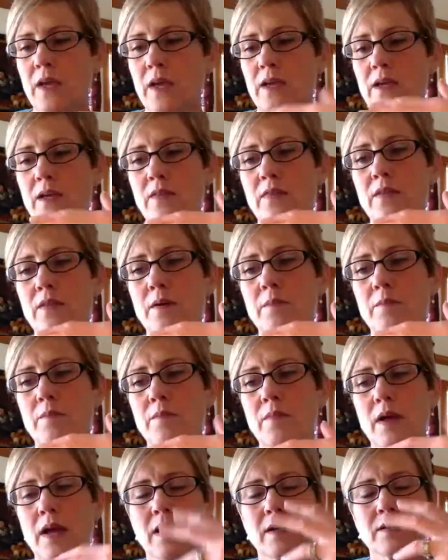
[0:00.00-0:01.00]
in
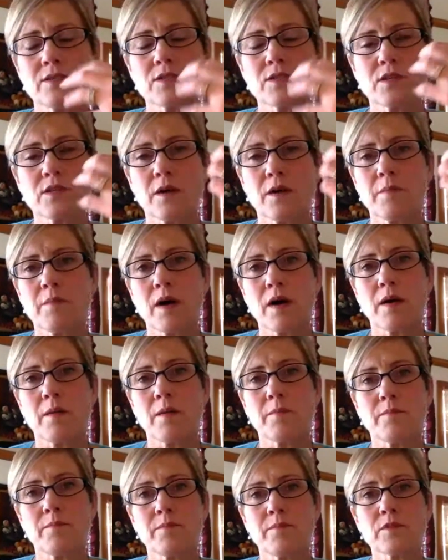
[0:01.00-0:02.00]
them and some
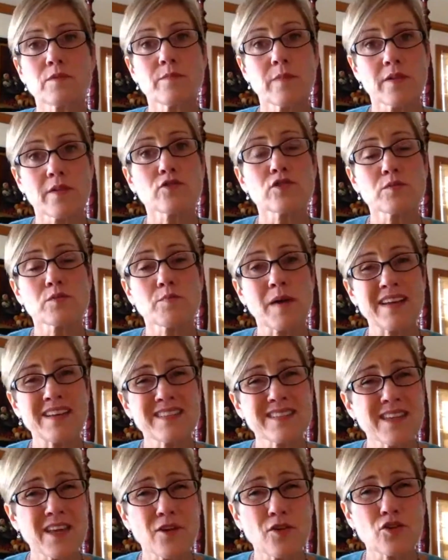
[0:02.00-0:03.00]
other
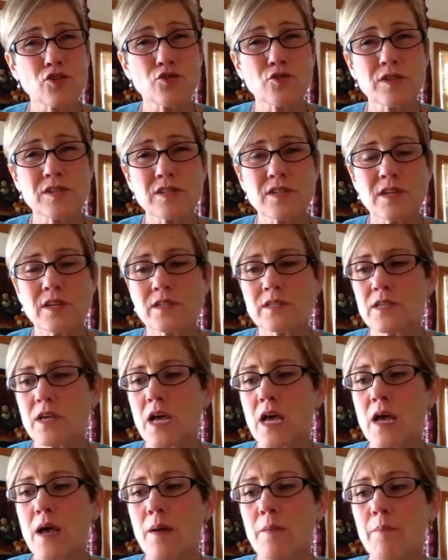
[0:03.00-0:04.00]
spice characteristics,
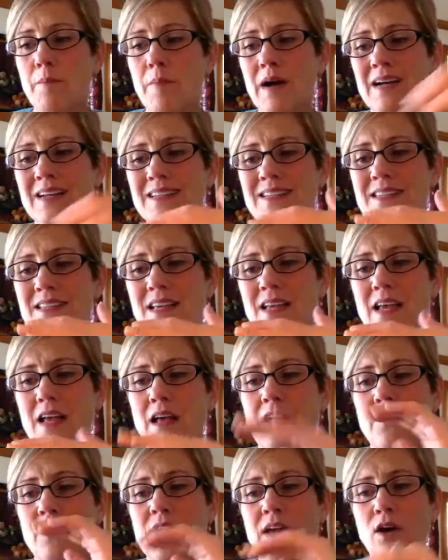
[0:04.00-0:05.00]
but
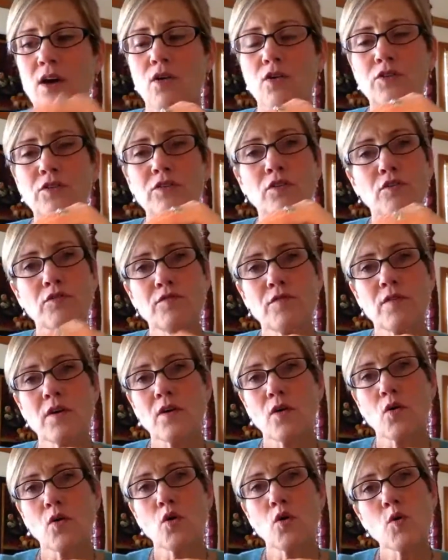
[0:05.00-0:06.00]
they also,
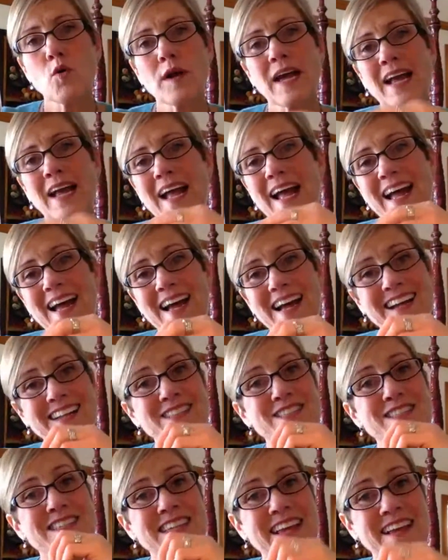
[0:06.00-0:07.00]
oak
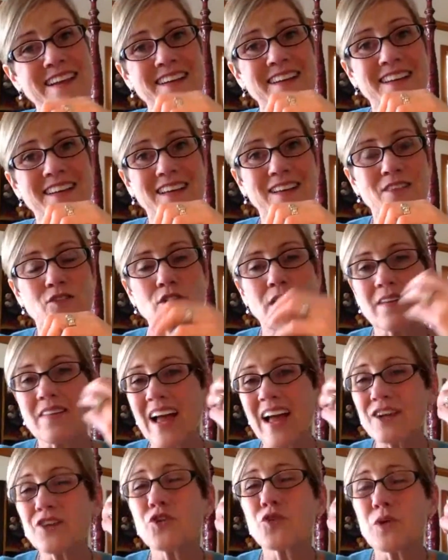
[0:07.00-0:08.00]
adds tannin,
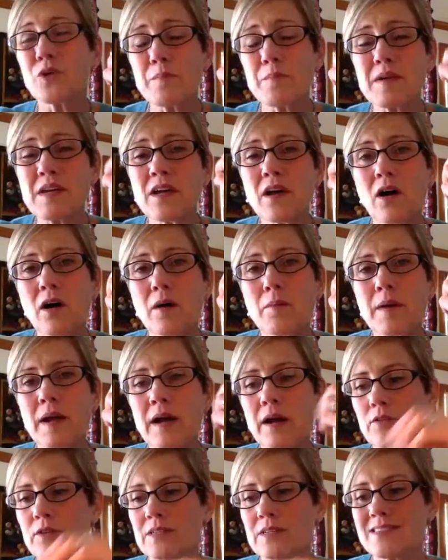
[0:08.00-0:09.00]
that grippy
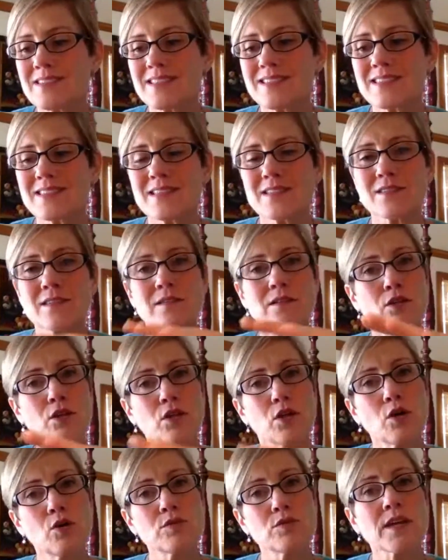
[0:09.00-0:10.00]
compound, and since this is a
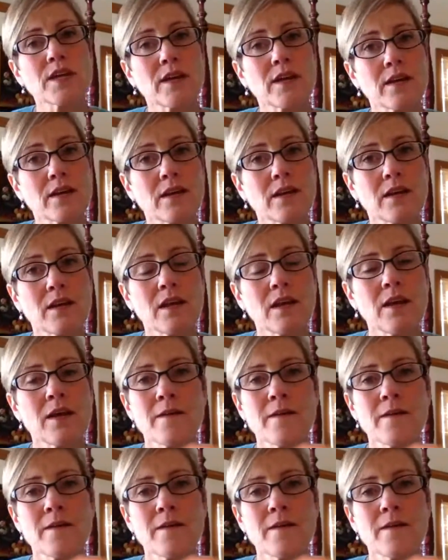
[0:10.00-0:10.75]
low tannin